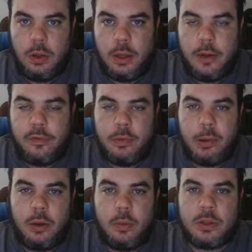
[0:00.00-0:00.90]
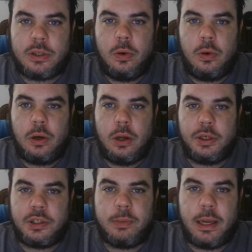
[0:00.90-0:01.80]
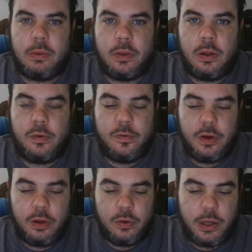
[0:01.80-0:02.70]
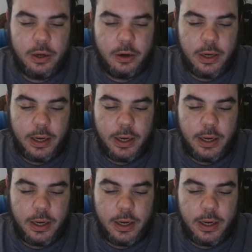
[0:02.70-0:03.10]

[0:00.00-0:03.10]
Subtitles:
Hey everybody, what's going on? Just back with another video here.